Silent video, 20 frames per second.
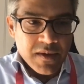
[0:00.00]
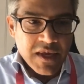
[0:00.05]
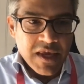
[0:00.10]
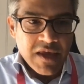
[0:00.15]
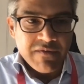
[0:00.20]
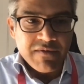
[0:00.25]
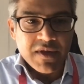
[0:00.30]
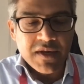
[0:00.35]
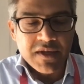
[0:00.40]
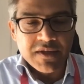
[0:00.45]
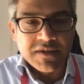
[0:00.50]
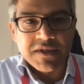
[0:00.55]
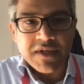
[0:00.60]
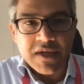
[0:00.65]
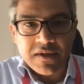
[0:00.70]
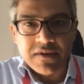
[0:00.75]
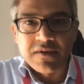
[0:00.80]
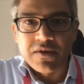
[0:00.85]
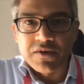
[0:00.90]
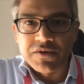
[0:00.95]
given its
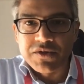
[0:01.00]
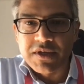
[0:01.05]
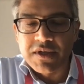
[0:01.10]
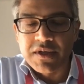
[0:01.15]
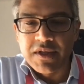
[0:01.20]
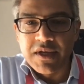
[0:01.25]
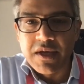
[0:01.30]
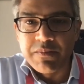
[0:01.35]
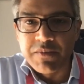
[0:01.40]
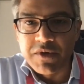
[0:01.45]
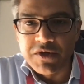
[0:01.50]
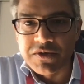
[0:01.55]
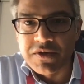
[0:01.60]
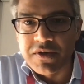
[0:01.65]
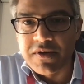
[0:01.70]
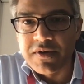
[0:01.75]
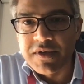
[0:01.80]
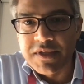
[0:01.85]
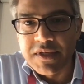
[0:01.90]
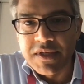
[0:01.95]
technological
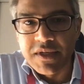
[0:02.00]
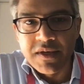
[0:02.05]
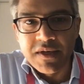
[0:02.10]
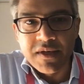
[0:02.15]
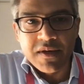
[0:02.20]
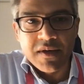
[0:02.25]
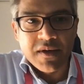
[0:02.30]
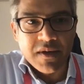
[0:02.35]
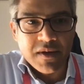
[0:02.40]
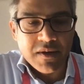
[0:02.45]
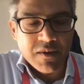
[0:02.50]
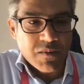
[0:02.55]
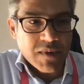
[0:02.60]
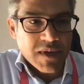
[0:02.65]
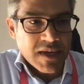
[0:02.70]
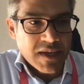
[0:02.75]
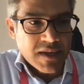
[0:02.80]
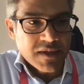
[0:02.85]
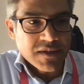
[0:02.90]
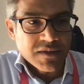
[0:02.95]
immaturity,
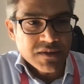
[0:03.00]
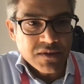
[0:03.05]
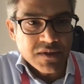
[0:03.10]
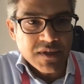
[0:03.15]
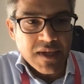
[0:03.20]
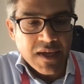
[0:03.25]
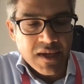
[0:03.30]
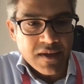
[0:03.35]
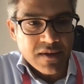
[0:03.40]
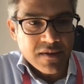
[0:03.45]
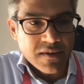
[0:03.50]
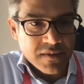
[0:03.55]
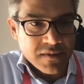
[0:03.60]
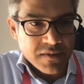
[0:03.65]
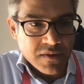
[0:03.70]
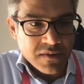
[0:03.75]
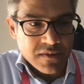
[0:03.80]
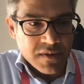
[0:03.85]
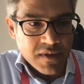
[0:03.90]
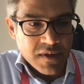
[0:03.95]
where it is today,
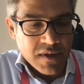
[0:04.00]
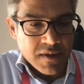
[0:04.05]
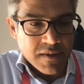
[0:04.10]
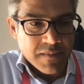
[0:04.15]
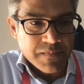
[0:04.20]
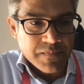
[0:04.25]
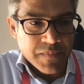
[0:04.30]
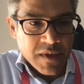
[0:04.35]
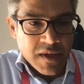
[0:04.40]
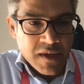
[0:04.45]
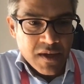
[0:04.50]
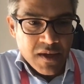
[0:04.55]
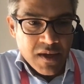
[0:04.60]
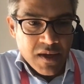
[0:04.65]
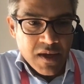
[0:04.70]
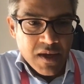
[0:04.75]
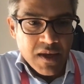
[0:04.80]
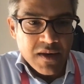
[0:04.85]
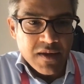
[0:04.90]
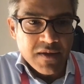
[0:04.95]

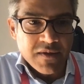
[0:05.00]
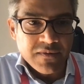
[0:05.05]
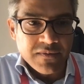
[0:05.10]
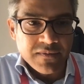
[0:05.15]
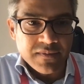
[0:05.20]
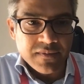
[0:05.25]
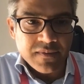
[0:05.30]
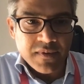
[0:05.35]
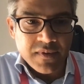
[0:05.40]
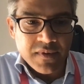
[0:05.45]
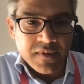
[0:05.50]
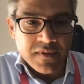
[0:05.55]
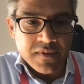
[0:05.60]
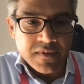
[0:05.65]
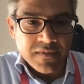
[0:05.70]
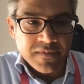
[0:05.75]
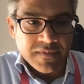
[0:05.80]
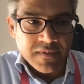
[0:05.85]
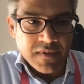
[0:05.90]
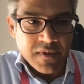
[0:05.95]
it
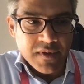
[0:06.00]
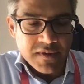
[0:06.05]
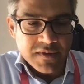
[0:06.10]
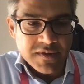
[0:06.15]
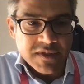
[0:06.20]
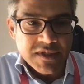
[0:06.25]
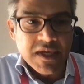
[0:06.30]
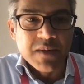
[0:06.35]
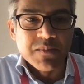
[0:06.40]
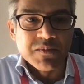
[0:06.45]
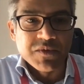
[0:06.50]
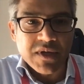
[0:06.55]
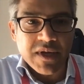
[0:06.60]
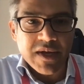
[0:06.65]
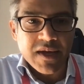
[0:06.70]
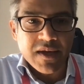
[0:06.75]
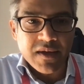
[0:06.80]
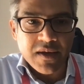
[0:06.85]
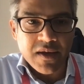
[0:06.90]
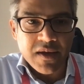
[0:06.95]
seems
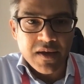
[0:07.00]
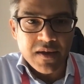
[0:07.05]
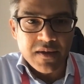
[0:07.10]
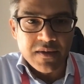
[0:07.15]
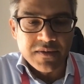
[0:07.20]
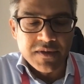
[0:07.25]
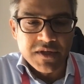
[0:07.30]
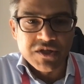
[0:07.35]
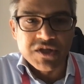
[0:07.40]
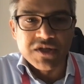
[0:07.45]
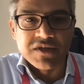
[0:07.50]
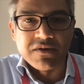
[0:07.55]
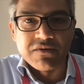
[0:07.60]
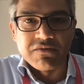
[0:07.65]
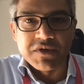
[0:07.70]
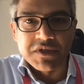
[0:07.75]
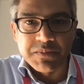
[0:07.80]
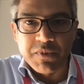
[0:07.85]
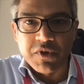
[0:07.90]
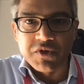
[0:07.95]
like this is the
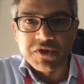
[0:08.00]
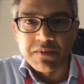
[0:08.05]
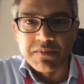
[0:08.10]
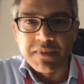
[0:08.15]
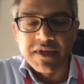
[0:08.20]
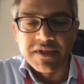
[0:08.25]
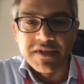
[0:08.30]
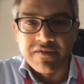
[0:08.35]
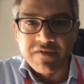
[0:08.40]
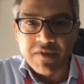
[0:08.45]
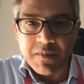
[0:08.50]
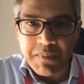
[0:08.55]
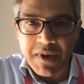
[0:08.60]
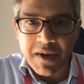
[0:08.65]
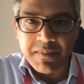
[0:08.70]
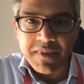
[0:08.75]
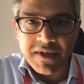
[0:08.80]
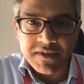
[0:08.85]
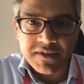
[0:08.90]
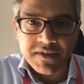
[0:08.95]
responsibility of the
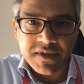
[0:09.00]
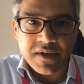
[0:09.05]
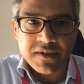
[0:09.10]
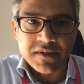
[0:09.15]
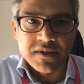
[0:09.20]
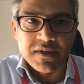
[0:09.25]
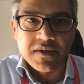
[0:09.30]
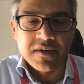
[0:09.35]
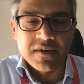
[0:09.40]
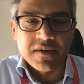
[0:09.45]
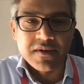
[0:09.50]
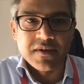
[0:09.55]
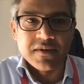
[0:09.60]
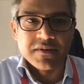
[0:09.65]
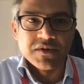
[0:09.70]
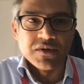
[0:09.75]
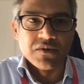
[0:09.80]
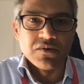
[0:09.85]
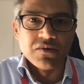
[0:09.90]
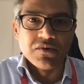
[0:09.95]
public sector
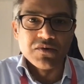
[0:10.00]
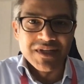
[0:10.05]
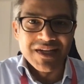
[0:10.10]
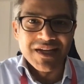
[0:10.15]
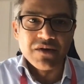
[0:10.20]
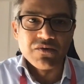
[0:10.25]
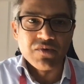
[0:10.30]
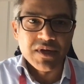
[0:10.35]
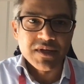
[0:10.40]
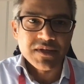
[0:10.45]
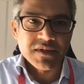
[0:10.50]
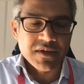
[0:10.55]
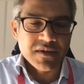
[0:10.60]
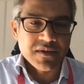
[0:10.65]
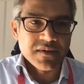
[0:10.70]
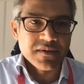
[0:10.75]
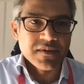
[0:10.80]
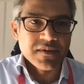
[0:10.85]
to de-risk